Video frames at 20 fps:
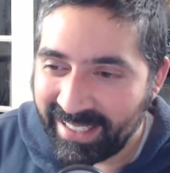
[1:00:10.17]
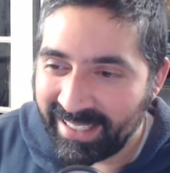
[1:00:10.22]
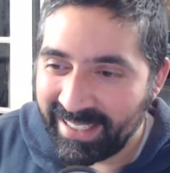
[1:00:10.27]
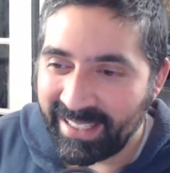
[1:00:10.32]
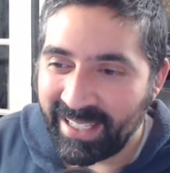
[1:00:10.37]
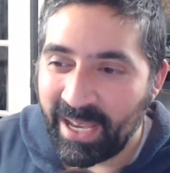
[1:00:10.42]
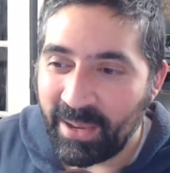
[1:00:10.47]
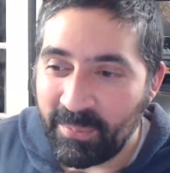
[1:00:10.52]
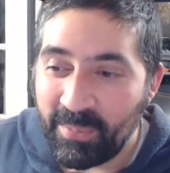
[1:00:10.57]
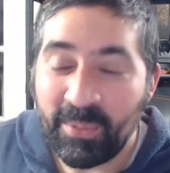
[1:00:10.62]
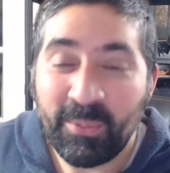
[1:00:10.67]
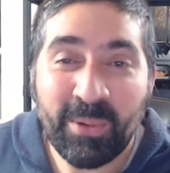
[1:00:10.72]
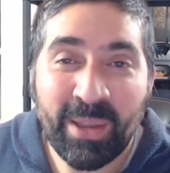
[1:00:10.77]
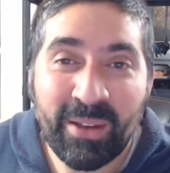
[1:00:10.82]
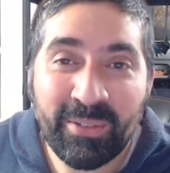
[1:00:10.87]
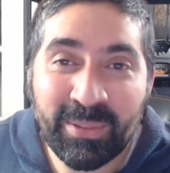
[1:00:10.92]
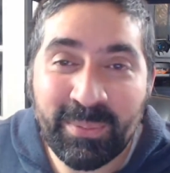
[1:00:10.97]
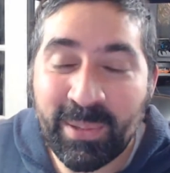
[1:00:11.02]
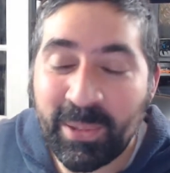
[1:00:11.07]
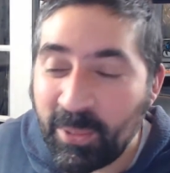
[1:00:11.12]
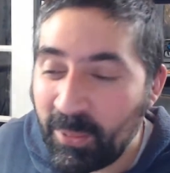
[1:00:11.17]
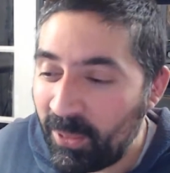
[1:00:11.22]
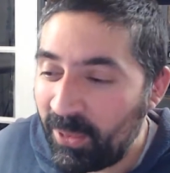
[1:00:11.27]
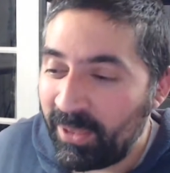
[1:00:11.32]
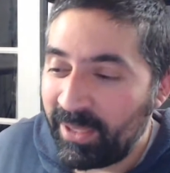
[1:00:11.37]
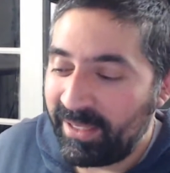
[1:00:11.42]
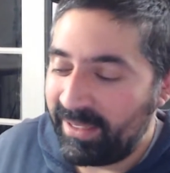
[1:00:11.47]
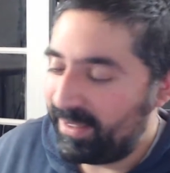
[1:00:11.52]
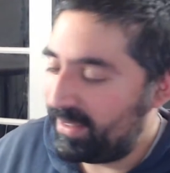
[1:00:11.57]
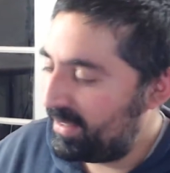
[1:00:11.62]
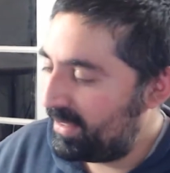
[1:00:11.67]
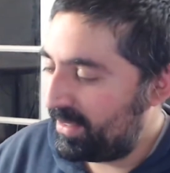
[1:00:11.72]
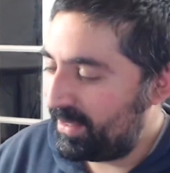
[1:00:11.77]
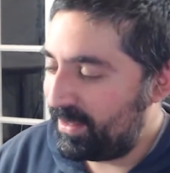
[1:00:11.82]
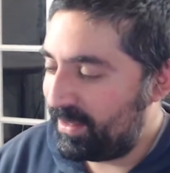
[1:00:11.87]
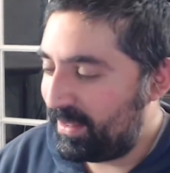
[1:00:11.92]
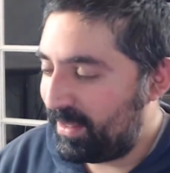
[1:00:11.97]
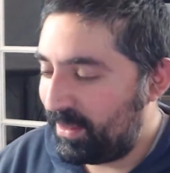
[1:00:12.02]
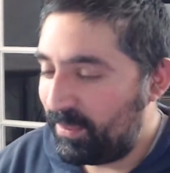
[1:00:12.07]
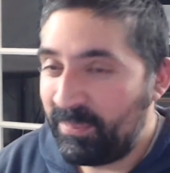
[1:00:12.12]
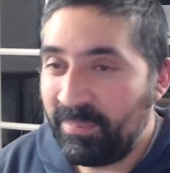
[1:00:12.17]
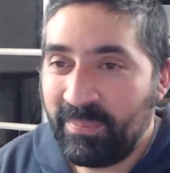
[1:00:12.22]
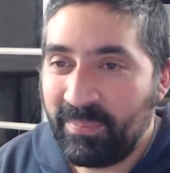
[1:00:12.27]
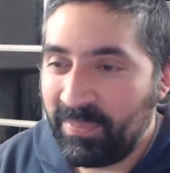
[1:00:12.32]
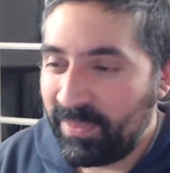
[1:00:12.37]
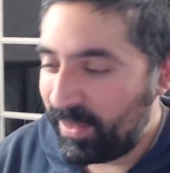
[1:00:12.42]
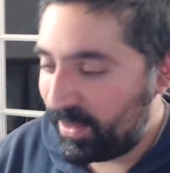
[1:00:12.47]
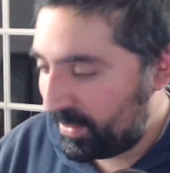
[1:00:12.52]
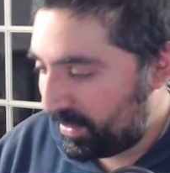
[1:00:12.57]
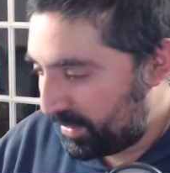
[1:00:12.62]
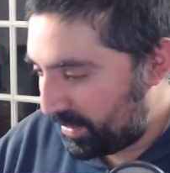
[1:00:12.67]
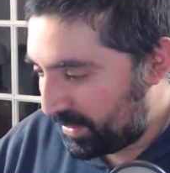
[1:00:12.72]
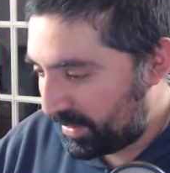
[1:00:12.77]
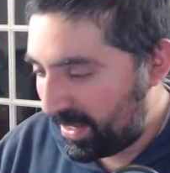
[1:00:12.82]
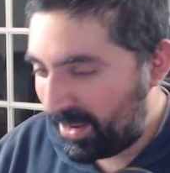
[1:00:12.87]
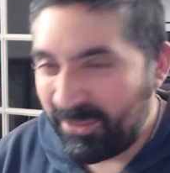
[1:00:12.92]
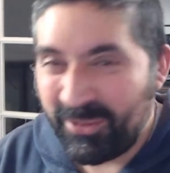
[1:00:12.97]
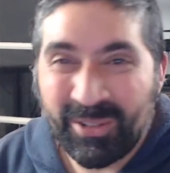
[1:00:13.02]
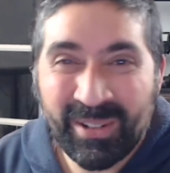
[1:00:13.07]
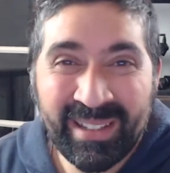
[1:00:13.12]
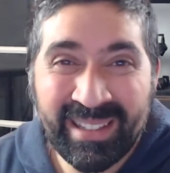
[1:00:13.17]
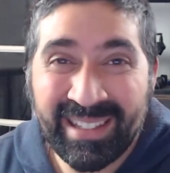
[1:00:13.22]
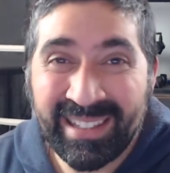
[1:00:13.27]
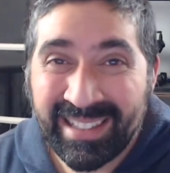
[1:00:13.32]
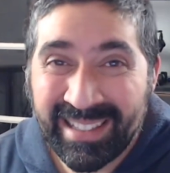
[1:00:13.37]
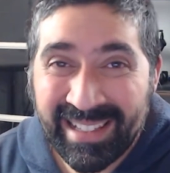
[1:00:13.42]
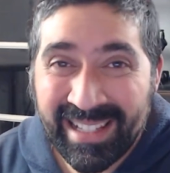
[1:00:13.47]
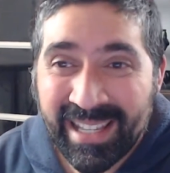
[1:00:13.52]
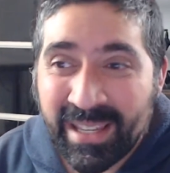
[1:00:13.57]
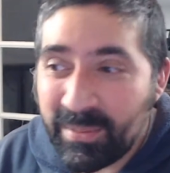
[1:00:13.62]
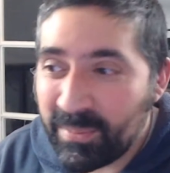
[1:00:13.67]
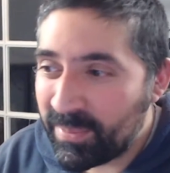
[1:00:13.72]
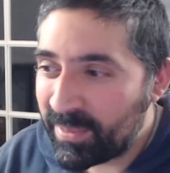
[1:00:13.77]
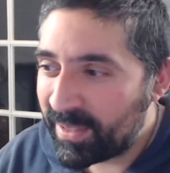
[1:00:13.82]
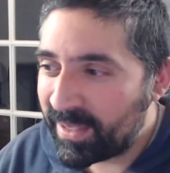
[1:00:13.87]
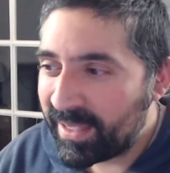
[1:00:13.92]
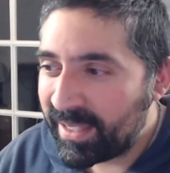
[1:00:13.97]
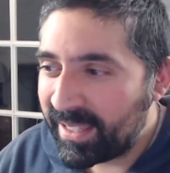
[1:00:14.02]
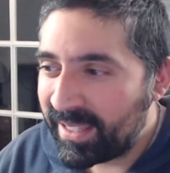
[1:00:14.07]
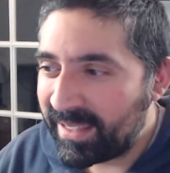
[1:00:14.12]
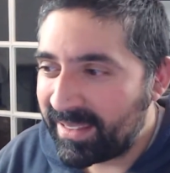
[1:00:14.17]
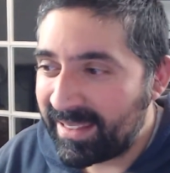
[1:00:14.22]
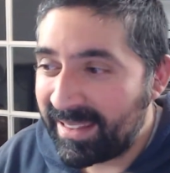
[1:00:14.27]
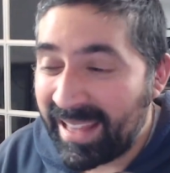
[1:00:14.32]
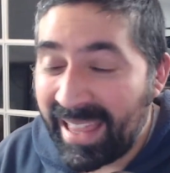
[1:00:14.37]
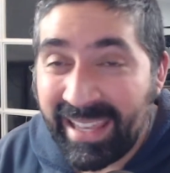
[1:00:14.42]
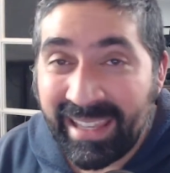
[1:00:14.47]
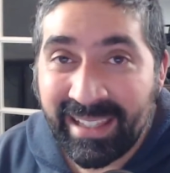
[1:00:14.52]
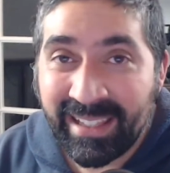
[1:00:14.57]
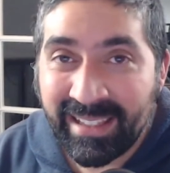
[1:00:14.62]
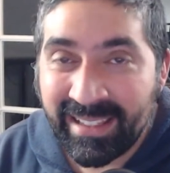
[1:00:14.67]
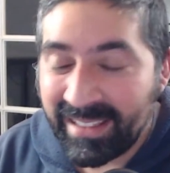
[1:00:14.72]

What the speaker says: Yeah, but we have to be quiet because, like, you know, everyone's asleep. It's late.